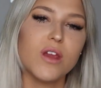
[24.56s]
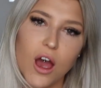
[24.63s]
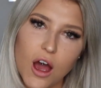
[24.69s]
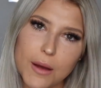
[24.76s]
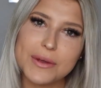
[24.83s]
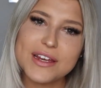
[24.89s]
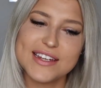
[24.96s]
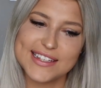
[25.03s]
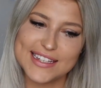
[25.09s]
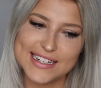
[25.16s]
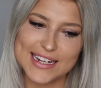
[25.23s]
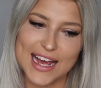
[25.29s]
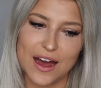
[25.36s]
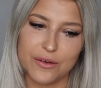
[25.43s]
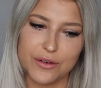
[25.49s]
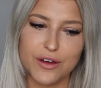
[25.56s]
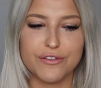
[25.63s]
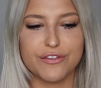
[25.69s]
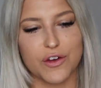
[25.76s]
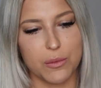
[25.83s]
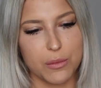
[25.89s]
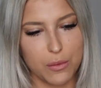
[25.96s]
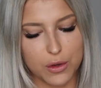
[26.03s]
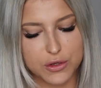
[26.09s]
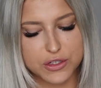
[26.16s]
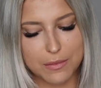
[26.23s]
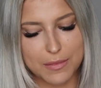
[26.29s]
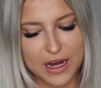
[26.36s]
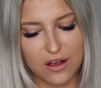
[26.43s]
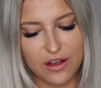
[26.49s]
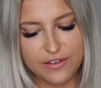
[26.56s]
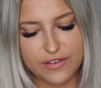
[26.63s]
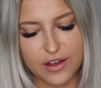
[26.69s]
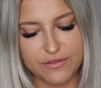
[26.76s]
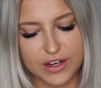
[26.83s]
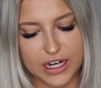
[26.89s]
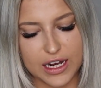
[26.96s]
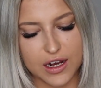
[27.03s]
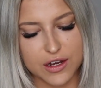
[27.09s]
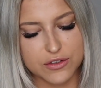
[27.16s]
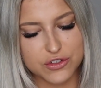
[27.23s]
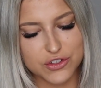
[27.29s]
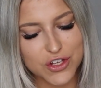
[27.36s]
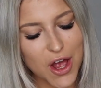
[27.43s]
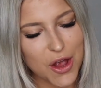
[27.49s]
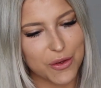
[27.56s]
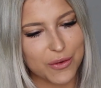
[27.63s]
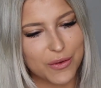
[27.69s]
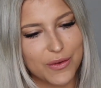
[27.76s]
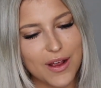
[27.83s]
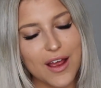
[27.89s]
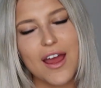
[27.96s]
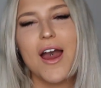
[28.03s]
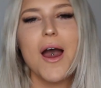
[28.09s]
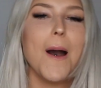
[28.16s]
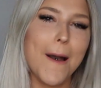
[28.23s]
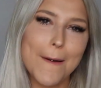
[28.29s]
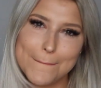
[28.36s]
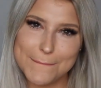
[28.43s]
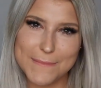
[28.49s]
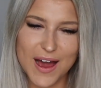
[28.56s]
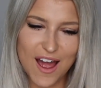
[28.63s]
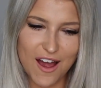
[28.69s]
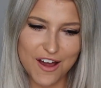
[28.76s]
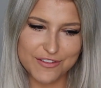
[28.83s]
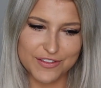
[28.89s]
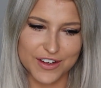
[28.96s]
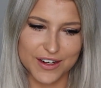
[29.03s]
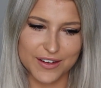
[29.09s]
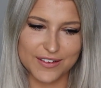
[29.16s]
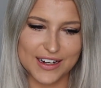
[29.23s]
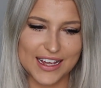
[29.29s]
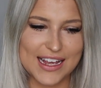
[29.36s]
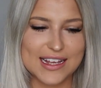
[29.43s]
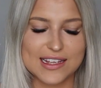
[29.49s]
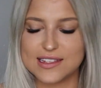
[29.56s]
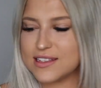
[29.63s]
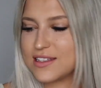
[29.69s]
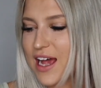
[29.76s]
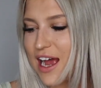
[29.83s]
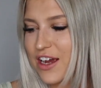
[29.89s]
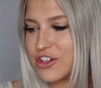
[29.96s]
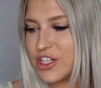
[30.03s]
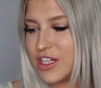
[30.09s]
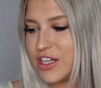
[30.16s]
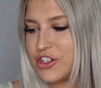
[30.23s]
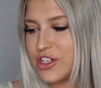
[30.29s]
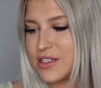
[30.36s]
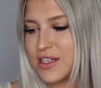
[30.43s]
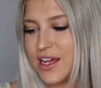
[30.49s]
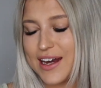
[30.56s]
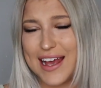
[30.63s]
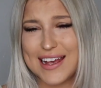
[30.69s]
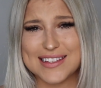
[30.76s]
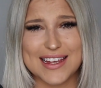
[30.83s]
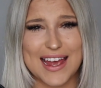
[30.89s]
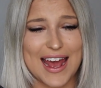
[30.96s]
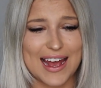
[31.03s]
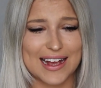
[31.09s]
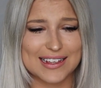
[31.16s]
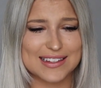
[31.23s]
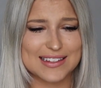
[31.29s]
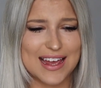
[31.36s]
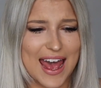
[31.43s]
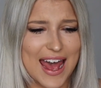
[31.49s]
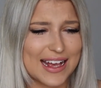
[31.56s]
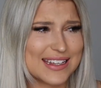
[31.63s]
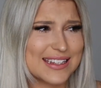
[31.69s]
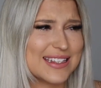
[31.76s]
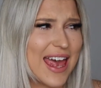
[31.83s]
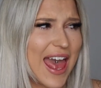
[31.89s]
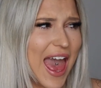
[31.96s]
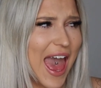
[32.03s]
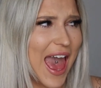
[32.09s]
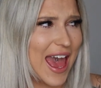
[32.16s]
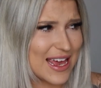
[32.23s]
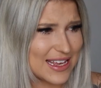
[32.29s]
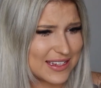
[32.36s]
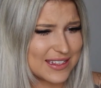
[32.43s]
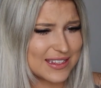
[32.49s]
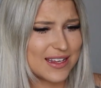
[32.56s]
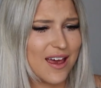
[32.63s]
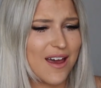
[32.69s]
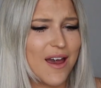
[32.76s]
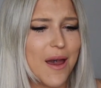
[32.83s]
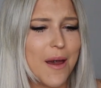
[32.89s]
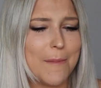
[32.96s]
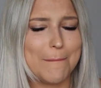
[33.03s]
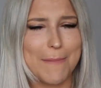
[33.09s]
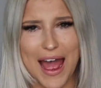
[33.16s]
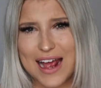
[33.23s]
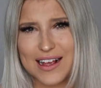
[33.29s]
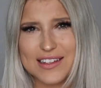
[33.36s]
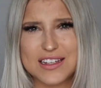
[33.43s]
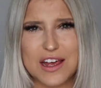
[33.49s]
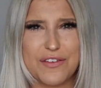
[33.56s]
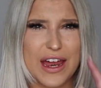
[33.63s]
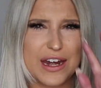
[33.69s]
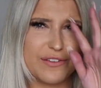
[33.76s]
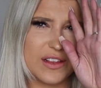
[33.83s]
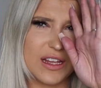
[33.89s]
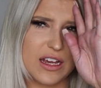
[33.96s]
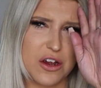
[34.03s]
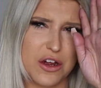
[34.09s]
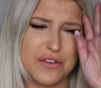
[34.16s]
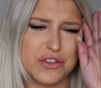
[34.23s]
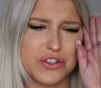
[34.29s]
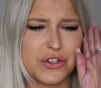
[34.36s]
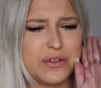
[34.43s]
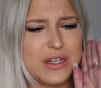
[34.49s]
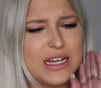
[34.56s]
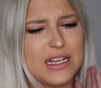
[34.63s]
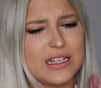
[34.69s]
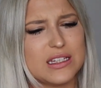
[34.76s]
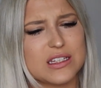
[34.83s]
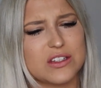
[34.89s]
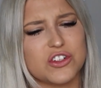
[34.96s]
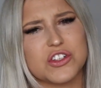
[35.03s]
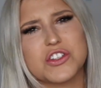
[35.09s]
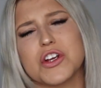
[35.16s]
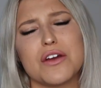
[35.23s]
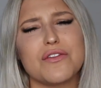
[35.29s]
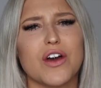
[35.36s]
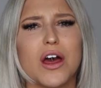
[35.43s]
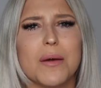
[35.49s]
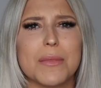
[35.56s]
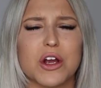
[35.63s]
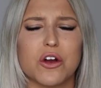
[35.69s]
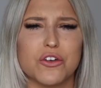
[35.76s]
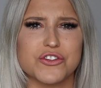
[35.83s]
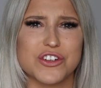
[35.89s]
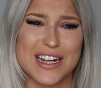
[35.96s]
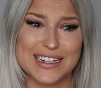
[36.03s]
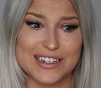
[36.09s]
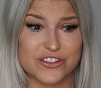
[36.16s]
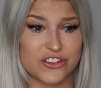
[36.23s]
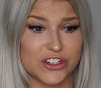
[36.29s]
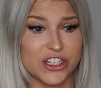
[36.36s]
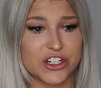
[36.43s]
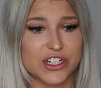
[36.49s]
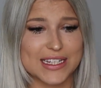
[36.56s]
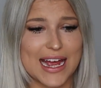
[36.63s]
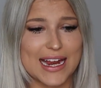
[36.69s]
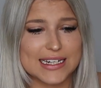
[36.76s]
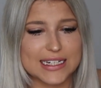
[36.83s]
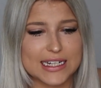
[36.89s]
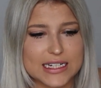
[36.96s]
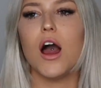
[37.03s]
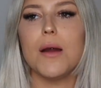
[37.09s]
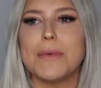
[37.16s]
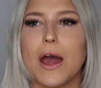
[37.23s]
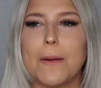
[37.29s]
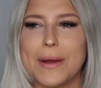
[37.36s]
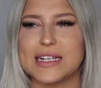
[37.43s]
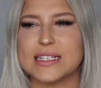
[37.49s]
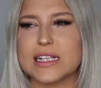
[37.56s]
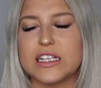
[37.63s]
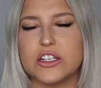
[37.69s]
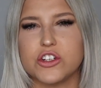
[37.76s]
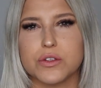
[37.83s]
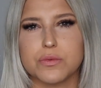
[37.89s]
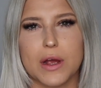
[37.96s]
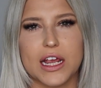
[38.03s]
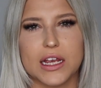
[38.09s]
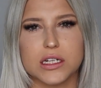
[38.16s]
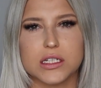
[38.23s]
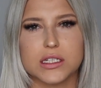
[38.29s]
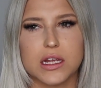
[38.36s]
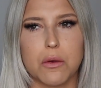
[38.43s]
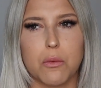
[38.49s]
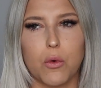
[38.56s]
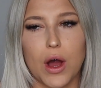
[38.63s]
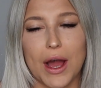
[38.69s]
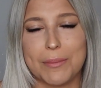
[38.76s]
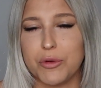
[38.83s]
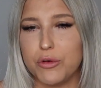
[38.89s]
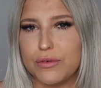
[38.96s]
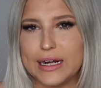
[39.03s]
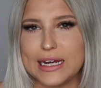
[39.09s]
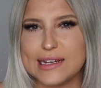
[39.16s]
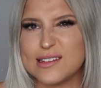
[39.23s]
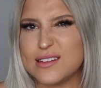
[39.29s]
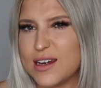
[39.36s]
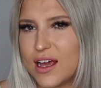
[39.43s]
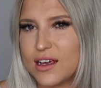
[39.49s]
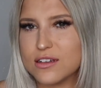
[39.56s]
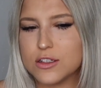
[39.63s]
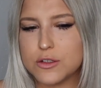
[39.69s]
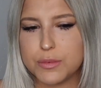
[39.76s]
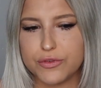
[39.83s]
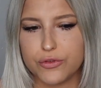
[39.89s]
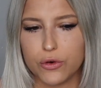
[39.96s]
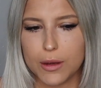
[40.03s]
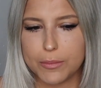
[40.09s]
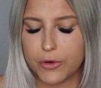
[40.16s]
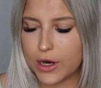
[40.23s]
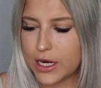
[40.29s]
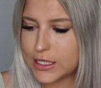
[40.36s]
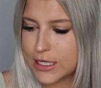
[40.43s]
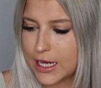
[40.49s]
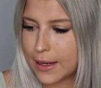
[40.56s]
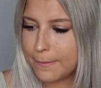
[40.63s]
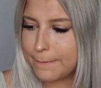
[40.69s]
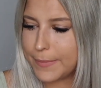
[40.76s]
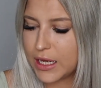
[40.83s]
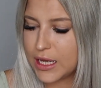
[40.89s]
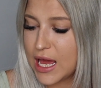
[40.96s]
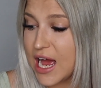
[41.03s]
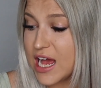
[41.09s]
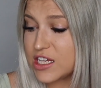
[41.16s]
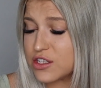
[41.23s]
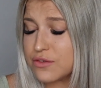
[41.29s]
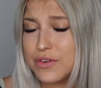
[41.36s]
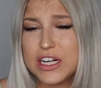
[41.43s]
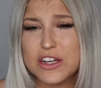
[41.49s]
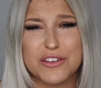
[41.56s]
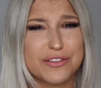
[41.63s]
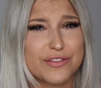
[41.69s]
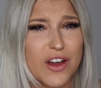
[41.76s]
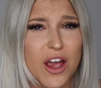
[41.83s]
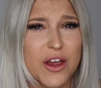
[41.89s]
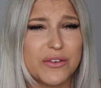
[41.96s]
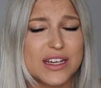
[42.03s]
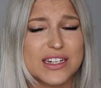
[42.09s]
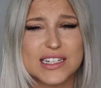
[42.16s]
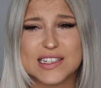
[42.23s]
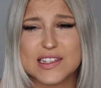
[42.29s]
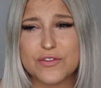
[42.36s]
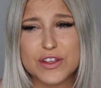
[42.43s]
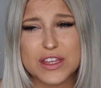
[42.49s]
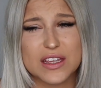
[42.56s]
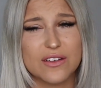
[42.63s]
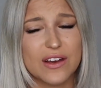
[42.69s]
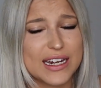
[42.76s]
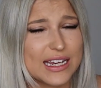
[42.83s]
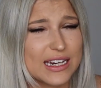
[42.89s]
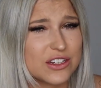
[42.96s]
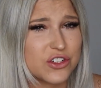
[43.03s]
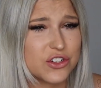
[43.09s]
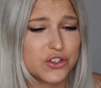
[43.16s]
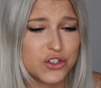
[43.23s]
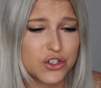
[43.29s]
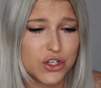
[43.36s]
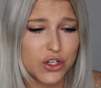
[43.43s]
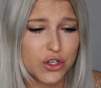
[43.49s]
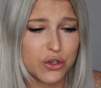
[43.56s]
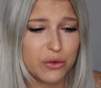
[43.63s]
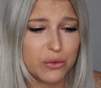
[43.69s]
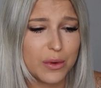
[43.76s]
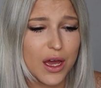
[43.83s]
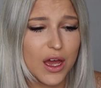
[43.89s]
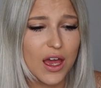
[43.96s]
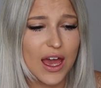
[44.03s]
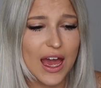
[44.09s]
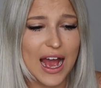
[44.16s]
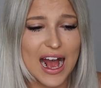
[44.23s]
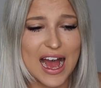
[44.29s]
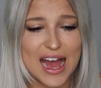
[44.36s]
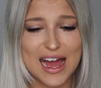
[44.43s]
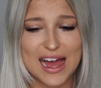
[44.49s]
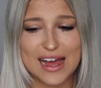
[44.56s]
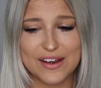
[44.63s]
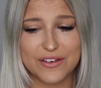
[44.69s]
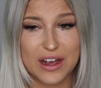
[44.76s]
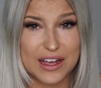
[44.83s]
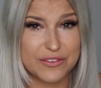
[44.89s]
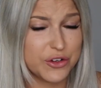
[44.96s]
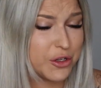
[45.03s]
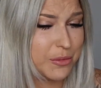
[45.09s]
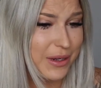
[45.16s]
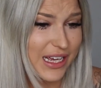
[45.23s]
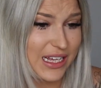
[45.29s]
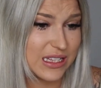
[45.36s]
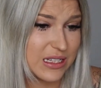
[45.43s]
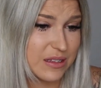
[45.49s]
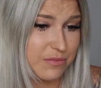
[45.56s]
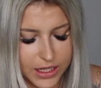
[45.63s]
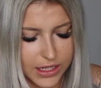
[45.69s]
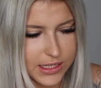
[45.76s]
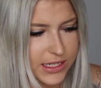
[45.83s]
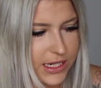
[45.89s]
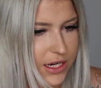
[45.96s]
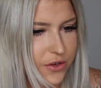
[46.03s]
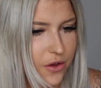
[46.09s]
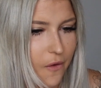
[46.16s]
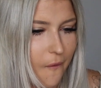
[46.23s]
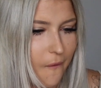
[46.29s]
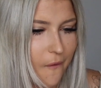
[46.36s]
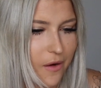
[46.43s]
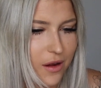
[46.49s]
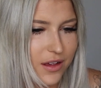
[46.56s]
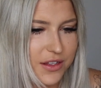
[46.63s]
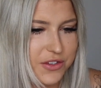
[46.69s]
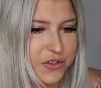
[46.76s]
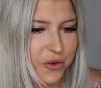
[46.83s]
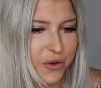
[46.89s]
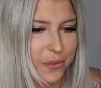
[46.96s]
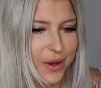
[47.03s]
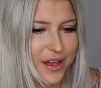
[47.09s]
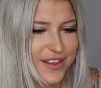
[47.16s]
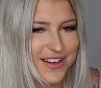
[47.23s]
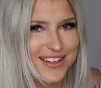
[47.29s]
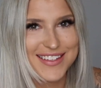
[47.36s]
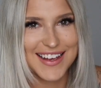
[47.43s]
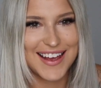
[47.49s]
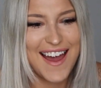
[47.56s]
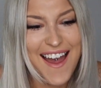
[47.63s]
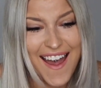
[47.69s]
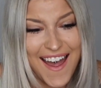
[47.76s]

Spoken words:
I'm gonna sit down and film the what's on my iPhone videos. So my iPhone is actually just an XS Max. I've had it for like over 2 years, just over. My contract literally just ended. I'm now basically just waiting to see what Apple release next before upgrading. But yeah, it's a really good phone. It does everything that I need it to do and I have no complaints, and it's dead. That's not gonna work then, is it?